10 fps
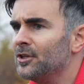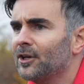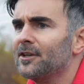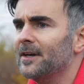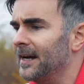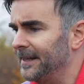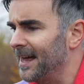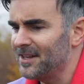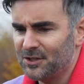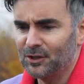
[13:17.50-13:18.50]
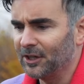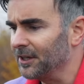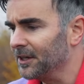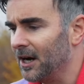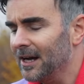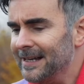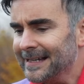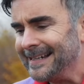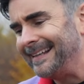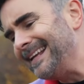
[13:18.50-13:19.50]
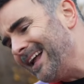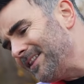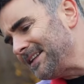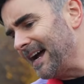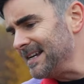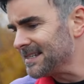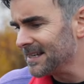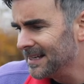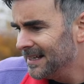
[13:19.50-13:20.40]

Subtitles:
you look at that? Yeah, that's a good looking car. And then other days,